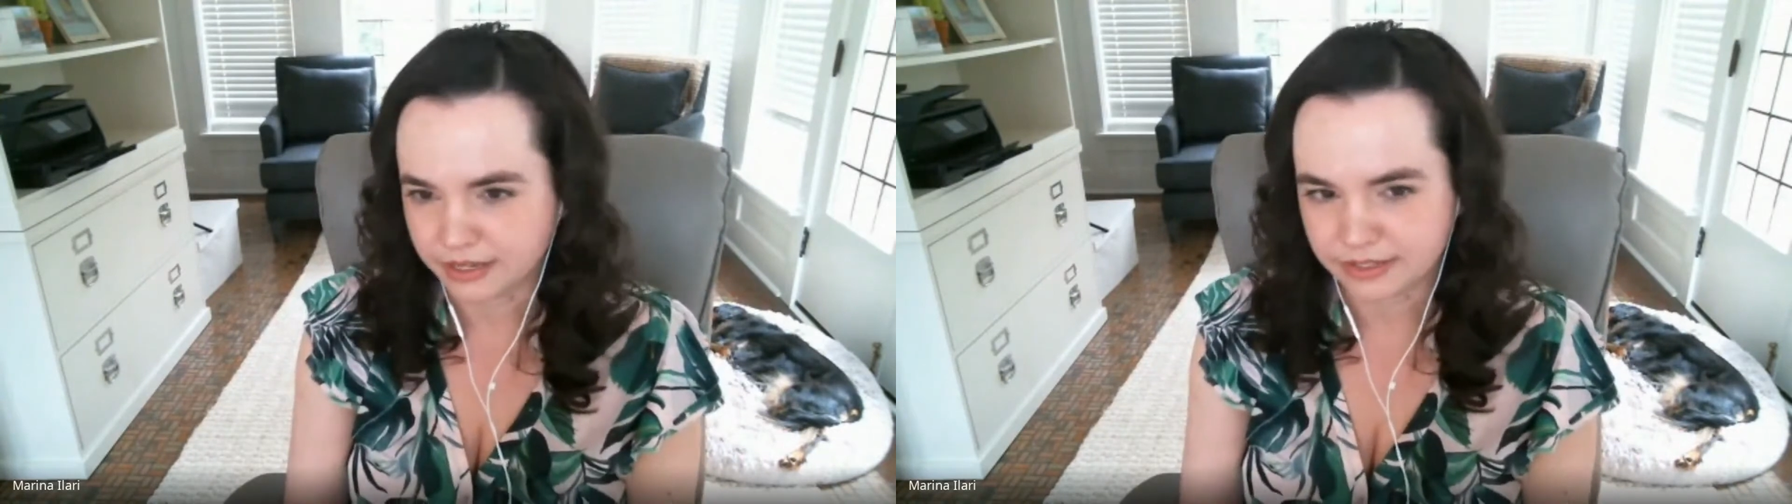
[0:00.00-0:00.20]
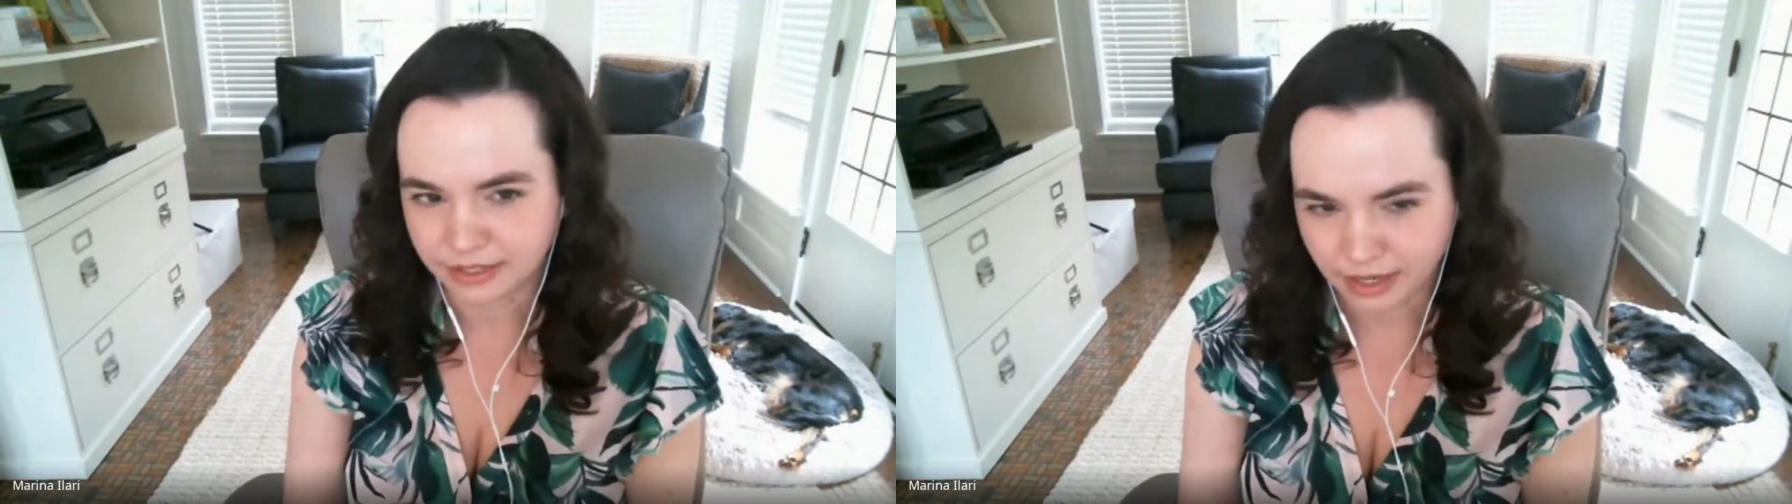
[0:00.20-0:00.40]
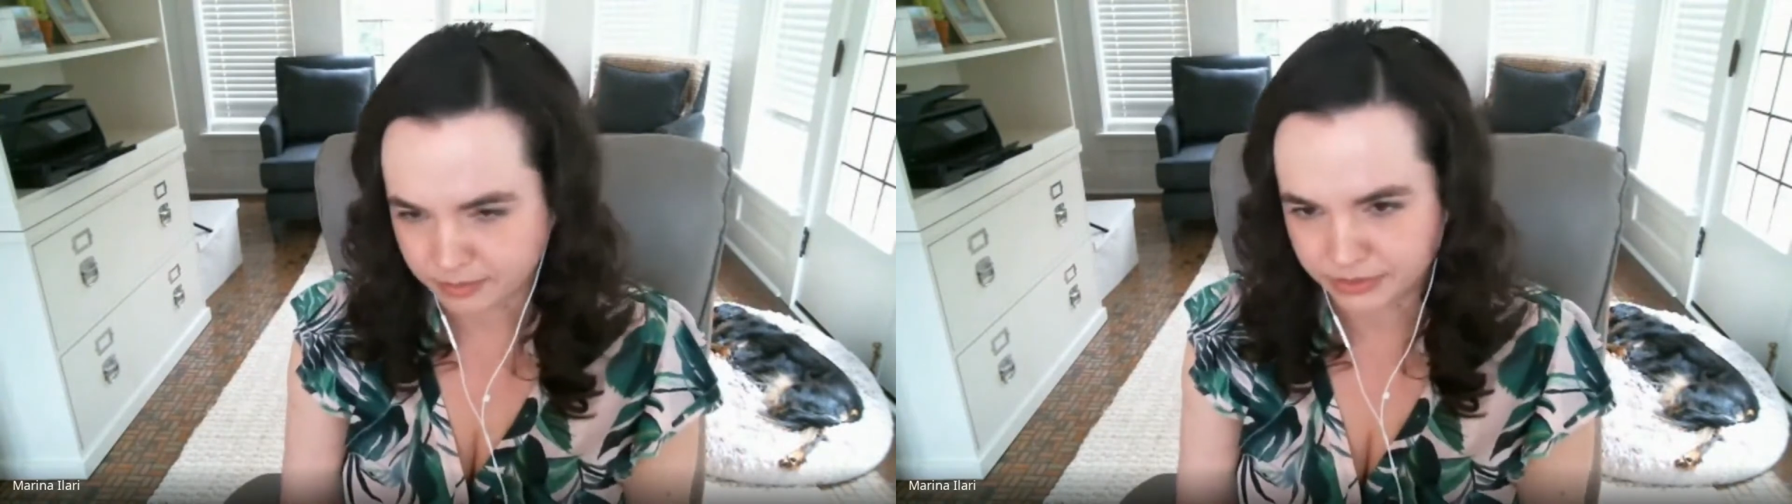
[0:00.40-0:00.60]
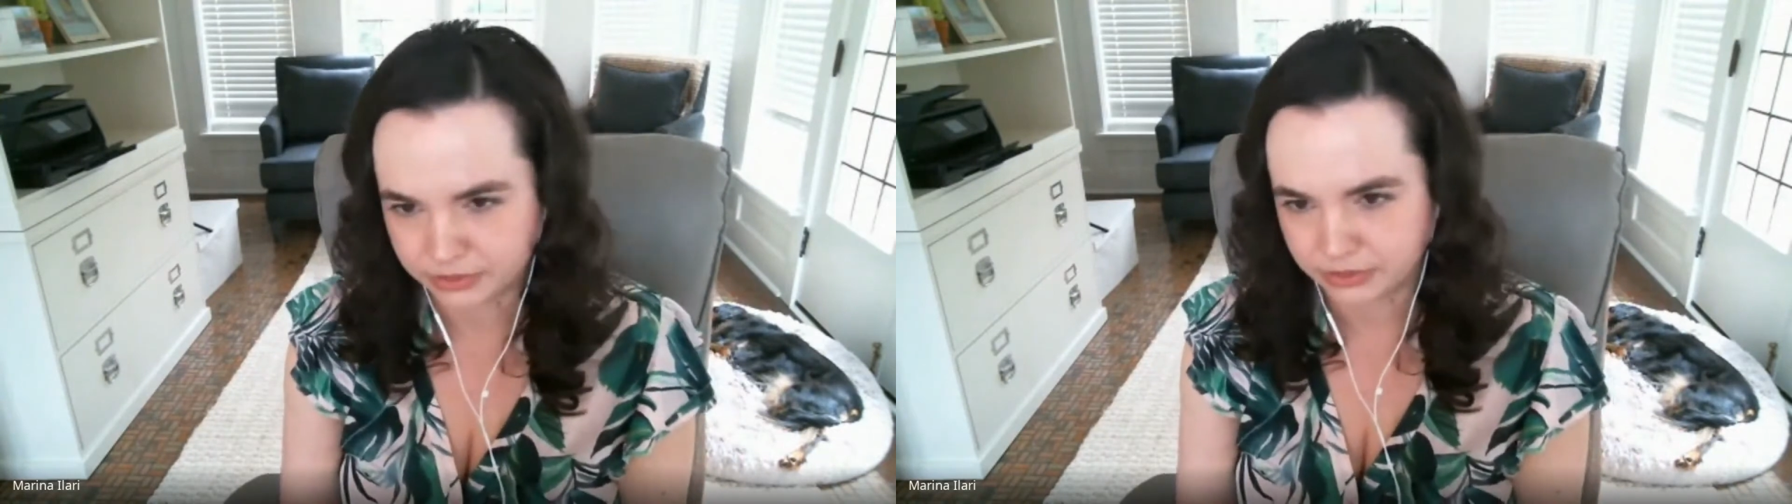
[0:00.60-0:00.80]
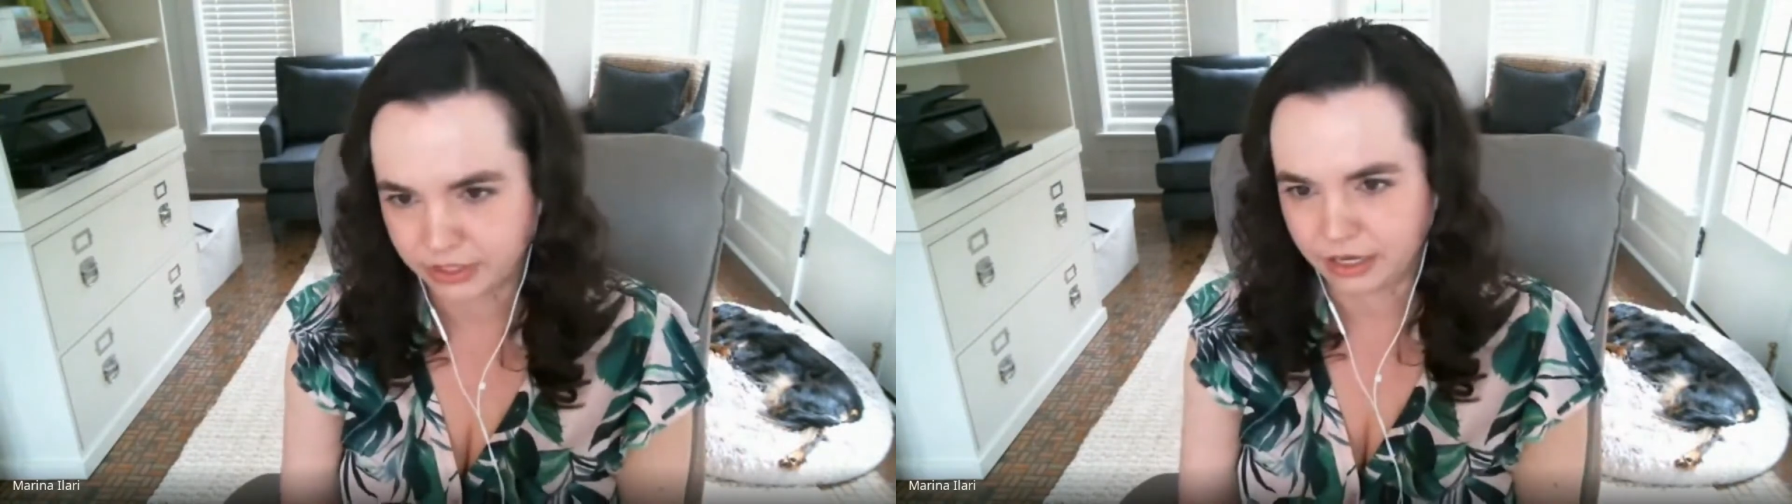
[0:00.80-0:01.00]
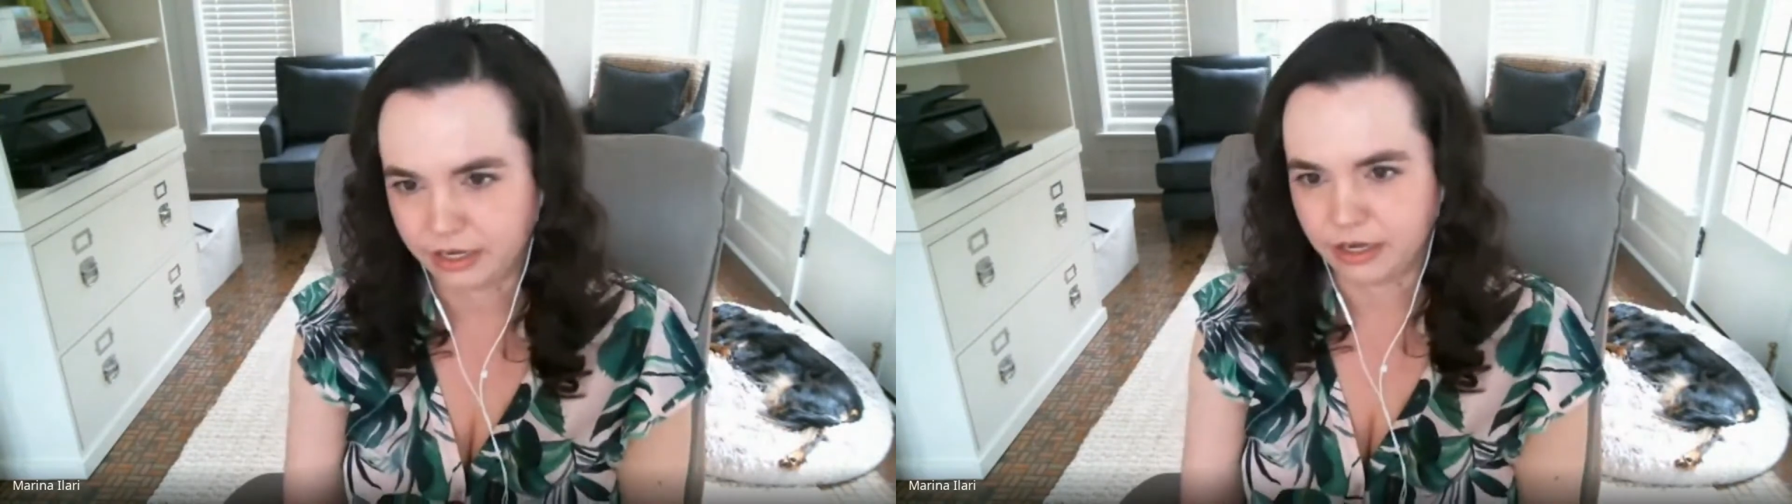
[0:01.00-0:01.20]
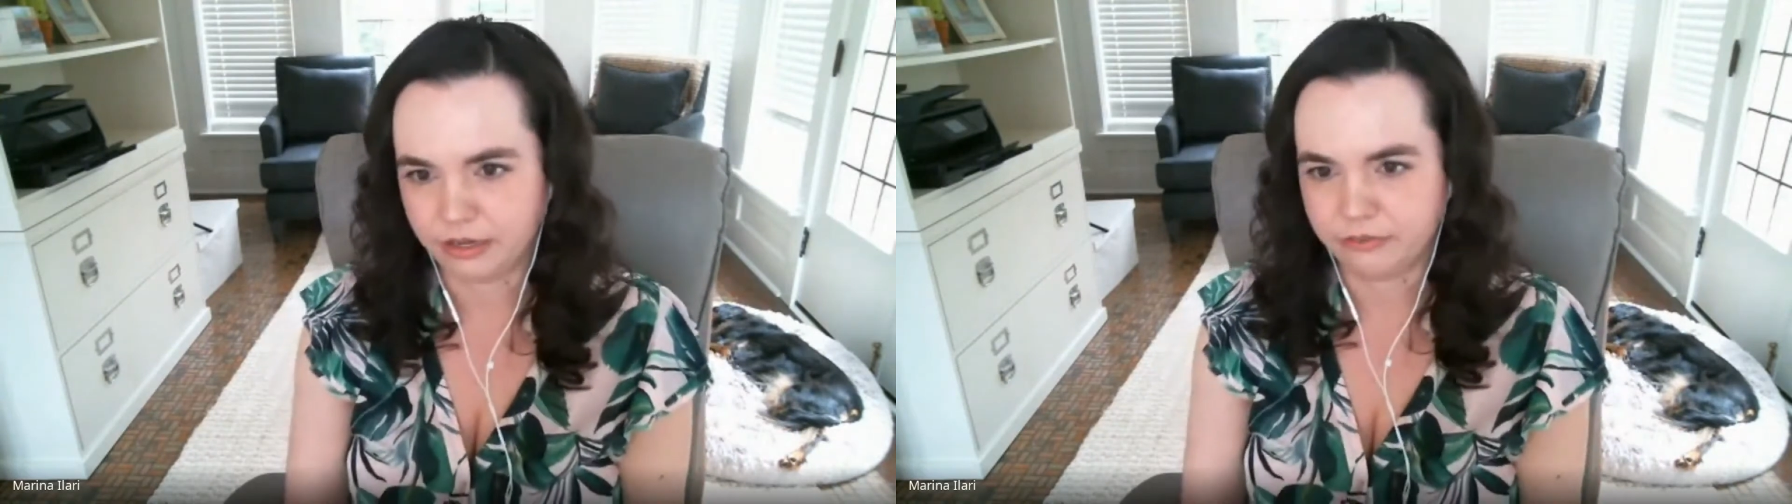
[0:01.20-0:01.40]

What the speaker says: the capital, than if,